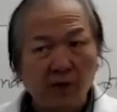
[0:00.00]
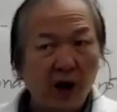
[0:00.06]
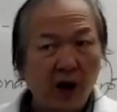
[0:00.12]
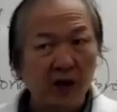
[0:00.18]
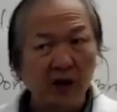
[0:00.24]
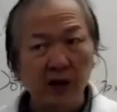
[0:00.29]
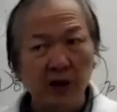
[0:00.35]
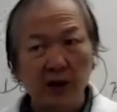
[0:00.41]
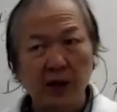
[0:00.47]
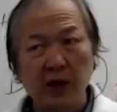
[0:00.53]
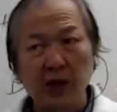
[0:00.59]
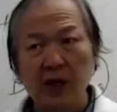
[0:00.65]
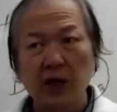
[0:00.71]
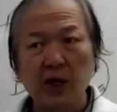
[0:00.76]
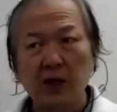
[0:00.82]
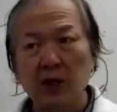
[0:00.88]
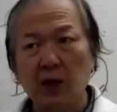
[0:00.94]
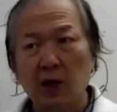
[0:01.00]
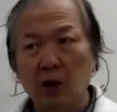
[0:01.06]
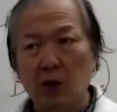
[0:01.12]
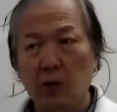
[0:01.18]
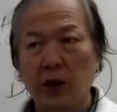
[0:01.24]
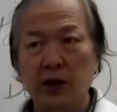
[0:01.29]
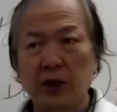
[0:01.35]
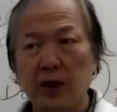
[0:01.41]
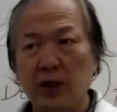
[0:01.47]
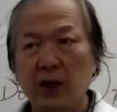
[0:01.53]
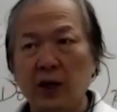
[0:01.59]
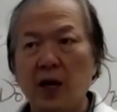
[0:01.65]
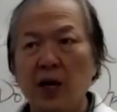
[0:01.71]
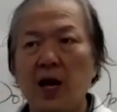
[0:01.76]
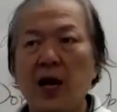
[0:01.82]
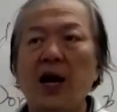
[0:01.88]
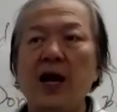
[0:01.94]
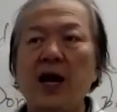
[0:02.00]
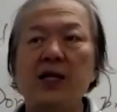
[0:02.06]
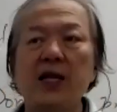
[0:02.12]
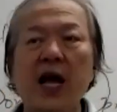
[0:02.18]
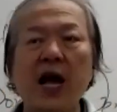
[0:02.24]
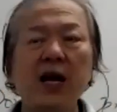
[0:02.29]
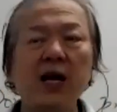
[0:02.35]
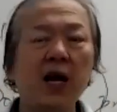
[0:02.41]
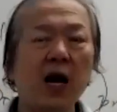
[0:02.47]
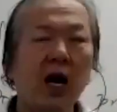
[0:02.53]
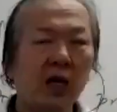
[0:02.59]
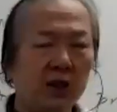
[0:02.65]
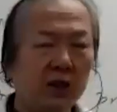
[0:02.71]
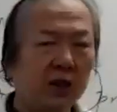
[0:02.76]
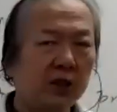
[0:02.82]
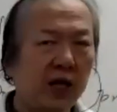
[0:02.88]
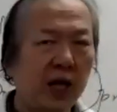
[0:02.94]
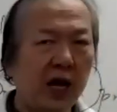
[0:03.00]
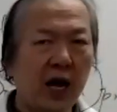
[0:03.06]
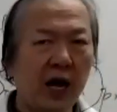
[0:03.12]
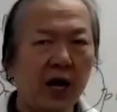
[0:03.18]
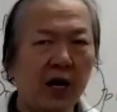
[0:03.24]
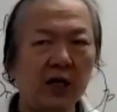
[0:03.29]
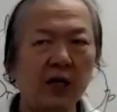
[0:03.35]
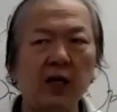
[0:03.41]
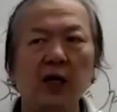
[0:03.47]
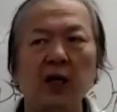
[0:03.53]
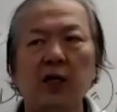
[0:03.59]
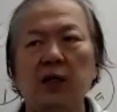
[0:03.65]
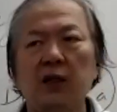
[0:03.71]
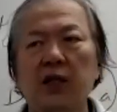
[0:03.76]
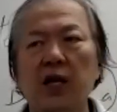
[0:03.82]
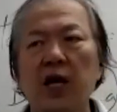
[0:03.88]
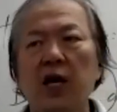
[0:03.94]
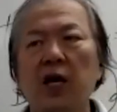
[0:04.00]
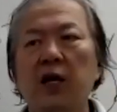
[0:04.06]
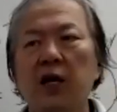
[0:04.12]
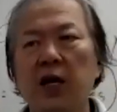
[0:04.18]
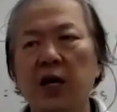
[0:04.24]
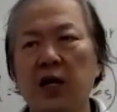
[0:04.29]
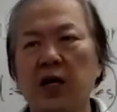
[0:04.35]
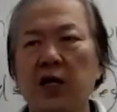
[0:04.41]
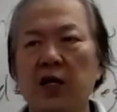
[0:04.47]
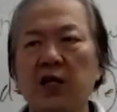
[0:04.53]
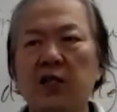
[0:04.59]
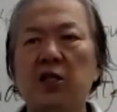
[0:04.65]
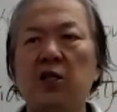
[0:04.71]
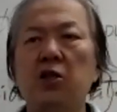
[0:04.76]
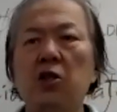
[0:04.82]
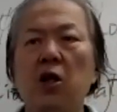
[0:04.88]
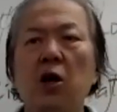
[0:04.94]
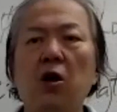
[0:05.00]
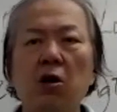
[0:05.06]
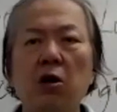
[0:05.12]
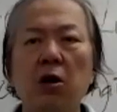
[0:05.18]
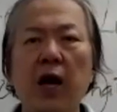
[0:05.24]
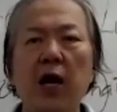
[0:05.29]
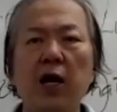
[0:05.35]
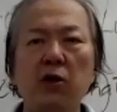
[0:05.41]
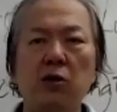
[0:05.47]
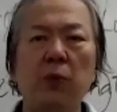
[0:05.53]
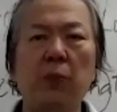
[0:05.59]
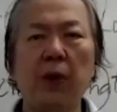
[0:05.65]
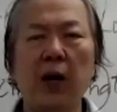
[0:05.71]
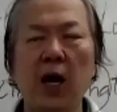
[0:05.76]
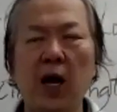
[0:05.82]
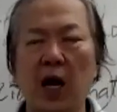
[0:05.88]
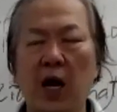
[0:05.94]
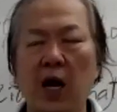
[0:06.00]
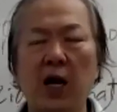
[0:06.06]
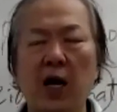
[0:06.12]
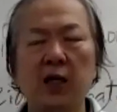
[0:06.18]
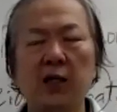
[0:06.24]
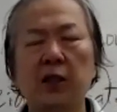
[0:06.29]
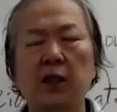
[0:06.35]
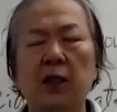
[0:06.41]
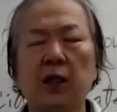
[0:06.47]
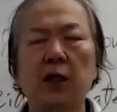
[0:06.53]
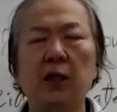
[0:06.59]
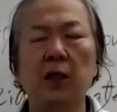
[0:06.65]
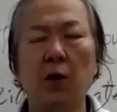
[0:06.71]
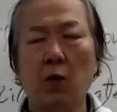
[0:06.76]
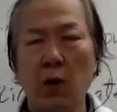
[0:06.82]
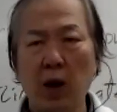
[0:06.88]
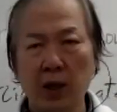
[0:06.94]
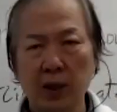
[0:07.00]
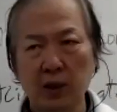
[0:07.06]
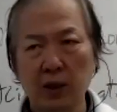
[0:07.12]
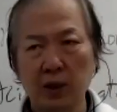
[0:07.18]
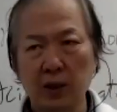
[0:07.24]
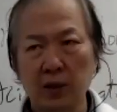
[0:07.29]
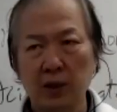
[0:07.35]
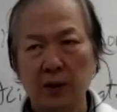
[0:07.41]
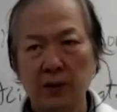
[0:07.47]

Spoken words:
found it already. And then they understand there is no H plus in the water.